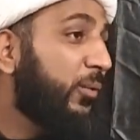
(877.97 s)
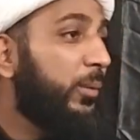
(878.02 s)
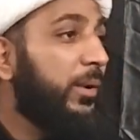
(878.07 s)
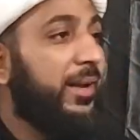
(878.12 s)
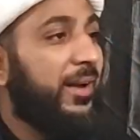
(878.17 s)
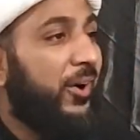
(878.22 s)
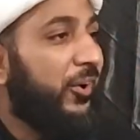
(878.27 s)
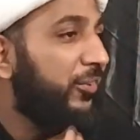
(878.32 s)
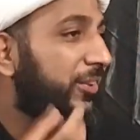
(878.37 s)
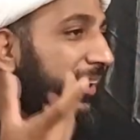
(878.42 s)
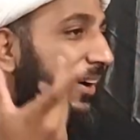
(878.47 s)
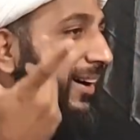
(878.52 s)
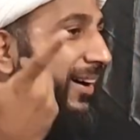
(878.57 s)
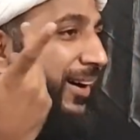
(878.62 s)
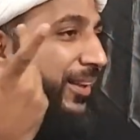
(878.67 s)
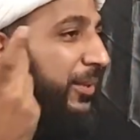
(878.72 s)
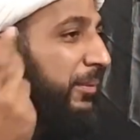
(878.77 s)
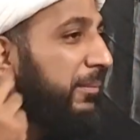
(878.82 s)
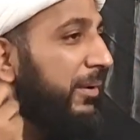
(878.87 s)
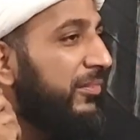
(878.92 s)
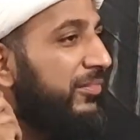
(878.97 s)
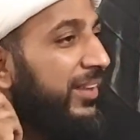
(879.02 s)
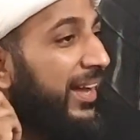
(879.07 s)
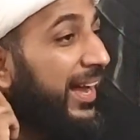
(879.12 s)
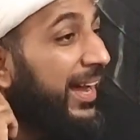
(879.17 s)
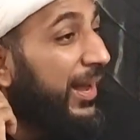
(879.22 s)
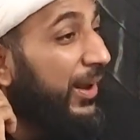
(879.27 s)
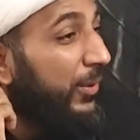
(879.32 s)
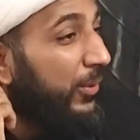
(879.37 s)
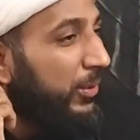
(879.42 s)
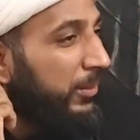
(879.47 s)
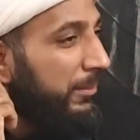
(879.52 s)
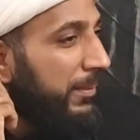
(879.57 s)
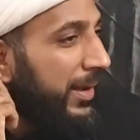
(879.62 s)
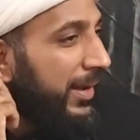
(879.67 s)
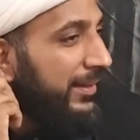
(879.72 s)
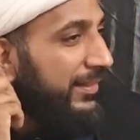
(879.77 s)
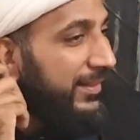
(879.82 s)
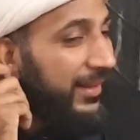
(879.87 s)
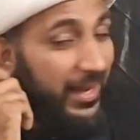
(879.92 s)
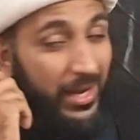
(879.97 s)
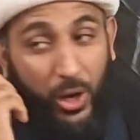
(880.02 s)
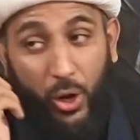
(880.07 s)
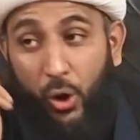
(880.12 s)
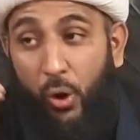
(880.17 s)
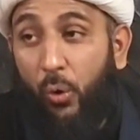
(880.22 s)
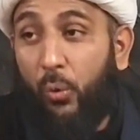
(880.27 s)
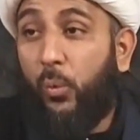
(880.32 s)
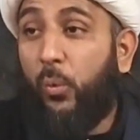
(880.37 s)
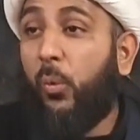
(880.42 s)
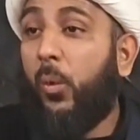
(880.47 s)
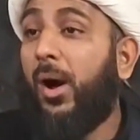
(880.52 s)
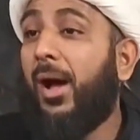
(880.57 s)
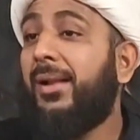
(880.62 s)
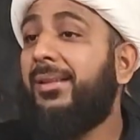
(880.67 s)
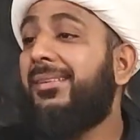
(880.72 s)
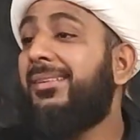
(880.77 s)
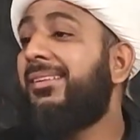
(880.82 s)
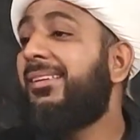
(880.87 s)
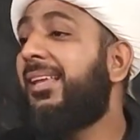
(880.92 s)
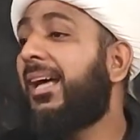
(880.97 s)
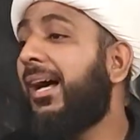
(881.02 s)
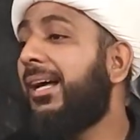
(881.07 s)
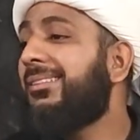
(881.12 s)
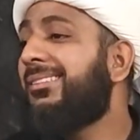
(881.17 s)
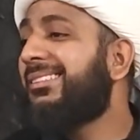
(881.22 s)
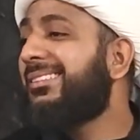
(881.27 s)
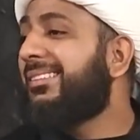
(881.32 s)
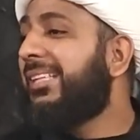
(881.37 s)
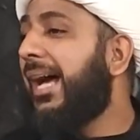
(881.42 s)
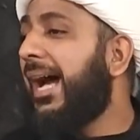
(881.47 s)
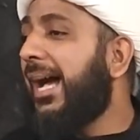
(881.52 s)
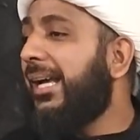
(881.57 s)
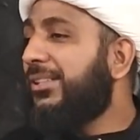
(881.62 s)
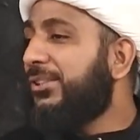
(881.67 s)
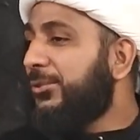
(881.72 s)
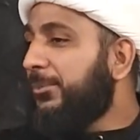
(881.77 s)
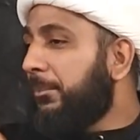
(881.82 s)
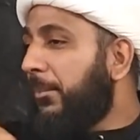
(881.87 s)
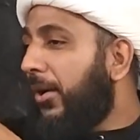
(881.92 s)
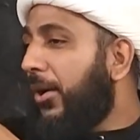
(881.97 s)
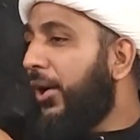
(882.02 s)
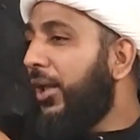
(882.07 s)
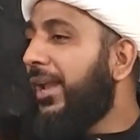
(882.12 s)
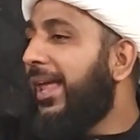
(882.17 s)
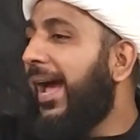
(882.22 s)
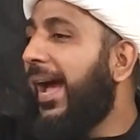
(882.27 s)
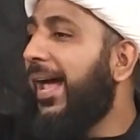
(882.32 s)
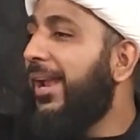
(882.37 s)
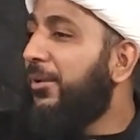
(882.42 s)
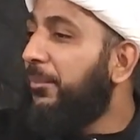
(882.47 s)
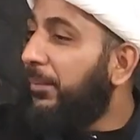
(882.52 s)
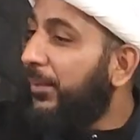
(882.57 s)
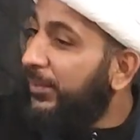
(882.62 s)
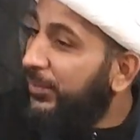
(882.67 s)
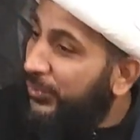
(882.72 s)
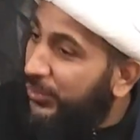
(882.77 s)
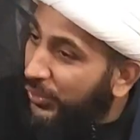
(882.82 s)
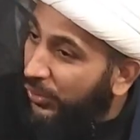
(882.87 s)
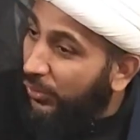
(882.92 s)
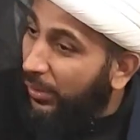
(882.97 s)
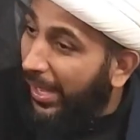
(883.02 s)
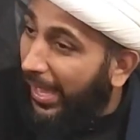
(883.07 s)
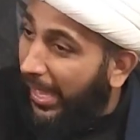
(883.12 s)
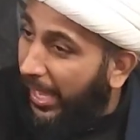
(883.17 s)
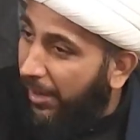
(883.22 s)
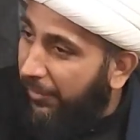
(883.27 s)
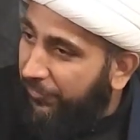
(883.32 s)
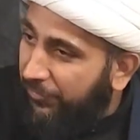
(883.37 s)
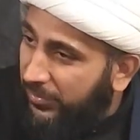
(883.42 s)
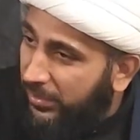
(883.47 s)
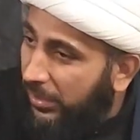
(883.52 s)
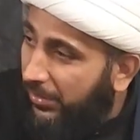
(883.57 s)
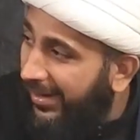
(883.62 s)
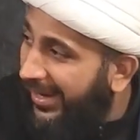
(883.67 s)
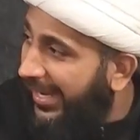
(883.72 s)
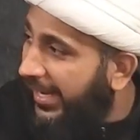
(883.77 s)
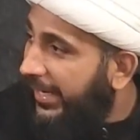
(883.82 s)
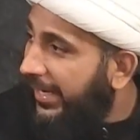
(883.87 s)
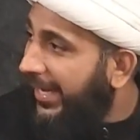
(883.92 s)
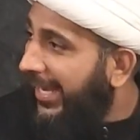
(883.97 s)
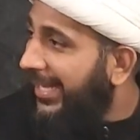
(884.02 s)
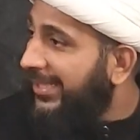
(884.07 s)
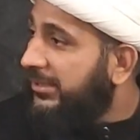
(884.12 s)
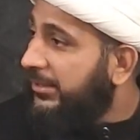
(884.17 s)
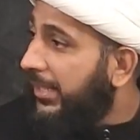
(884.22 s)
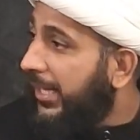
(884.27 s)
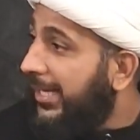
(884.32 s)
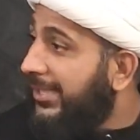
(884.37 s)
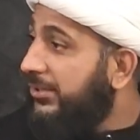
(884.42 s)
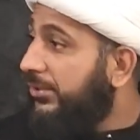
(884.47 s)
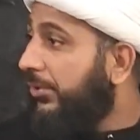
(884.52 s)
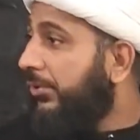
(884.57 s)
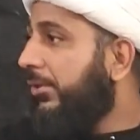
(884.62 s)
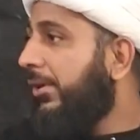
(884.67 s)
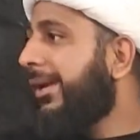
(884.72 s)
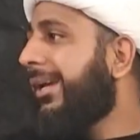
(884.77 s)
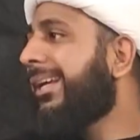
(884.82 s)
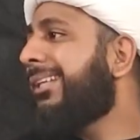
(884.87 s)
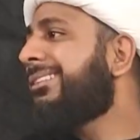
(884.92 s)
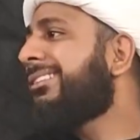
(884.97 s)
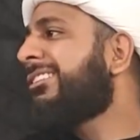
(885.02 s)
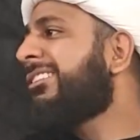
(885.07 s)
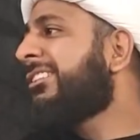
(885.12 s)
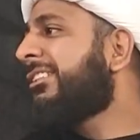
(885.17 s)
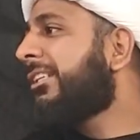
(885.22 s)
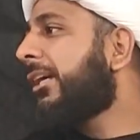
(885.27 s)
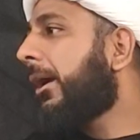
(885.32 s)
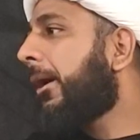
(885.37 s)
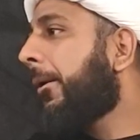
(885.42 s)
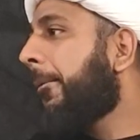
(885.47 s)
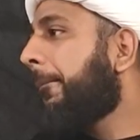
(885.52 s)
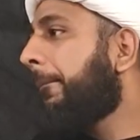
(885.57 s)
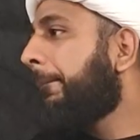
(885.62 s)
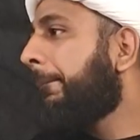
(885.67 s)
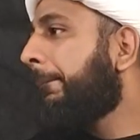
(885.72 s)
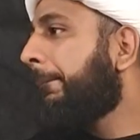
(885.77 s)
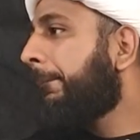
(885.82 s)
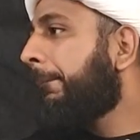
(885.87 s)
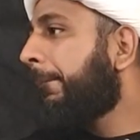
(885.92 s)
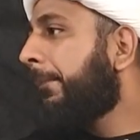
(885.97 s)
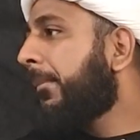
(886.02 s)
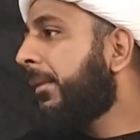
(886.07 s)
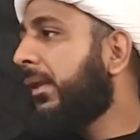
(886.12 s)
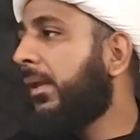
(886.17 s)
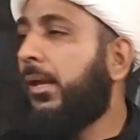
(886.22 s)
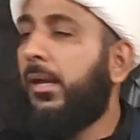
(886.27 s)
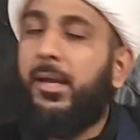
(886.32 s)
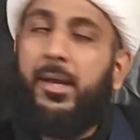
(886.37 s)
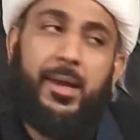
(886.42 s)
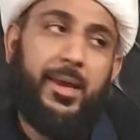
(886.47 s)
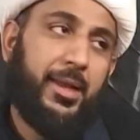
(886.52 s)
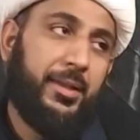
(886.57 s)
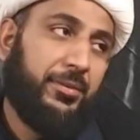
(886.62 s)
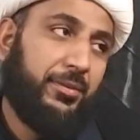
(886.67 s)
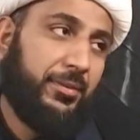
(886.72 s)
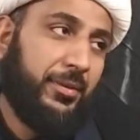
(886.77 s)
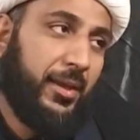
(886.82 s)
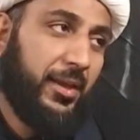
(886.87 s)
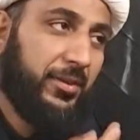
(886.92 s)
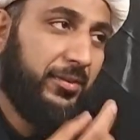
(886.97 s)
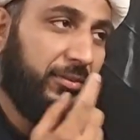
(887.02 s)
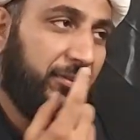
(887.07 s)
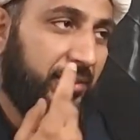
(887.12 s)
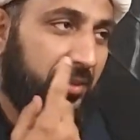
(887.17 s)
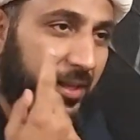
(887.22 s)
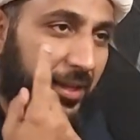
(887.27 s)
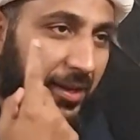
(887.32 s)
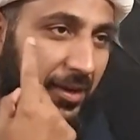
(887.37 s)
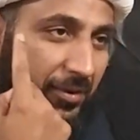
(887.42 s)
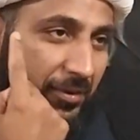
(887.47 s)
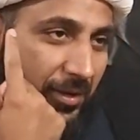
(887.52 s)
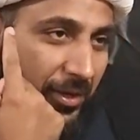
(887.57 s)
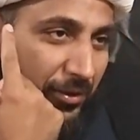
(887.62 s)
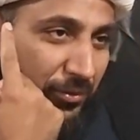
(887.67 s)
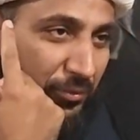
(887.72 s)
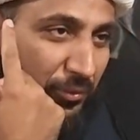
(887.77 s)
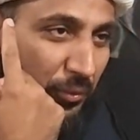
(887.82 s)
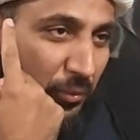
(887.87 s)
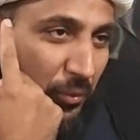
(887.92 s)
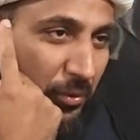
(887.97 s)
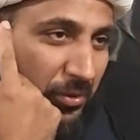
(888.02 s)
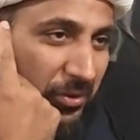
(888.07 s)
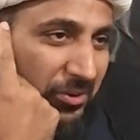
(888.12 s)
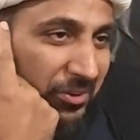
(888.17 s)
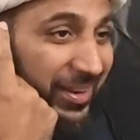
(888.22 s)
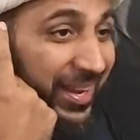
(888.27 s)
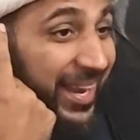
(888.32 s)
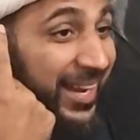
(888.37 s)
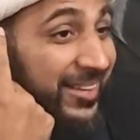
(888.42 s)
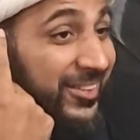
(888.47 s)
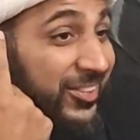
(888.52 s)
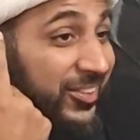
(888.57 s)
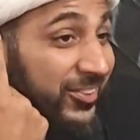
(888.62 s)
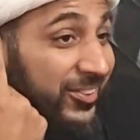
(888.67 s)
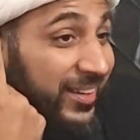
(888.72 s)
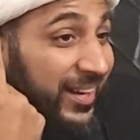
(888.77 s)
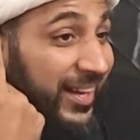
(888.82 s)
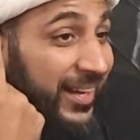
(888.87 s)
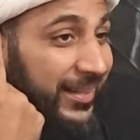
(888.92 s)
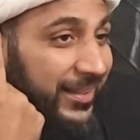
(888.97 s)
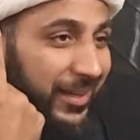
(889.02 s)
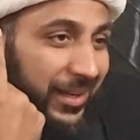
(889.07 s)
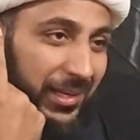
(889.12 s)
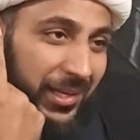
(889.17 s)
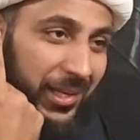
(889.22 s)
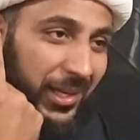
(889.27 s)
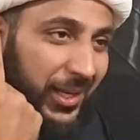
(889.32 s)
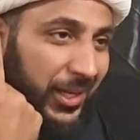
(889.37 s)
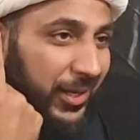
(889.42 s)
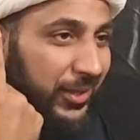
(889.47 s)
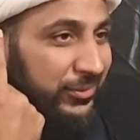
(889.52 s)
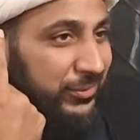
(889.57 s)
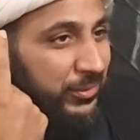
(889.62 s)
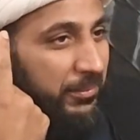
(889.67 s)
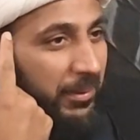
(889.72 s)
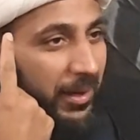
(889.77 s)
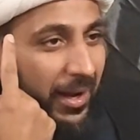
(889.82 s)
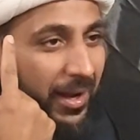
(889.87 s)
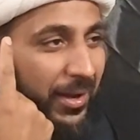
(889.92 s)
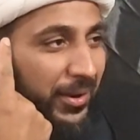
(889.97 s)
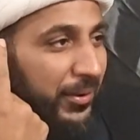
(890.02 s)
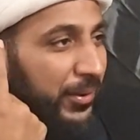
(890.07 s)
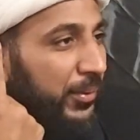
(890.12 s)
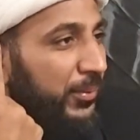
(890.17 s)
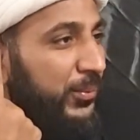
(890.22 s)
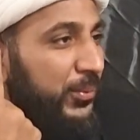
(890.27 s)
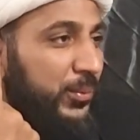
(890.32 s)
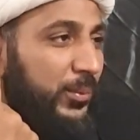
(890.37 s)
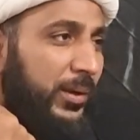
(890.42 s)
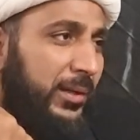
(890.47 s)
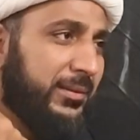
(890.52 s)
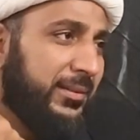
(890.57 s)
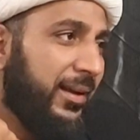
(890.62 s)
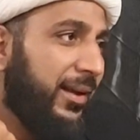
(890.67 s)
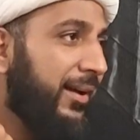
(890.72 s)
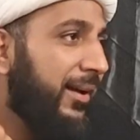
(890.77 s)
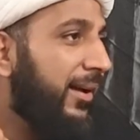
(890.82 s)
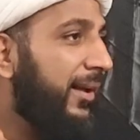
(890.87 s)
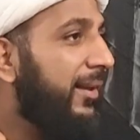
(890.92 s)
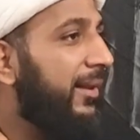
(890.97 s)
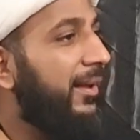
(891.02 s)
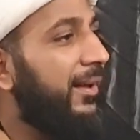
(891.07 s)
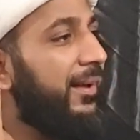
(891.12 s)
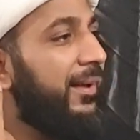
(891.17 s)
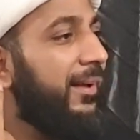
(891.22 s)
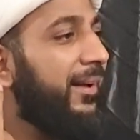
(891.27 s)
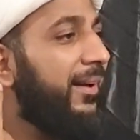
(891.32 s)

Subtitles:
We are the khadim of the Ahlul Bayt. What does that small animal do after it gets its rizq? It says, there is no creator like Allah subhanahu wa ta'ala.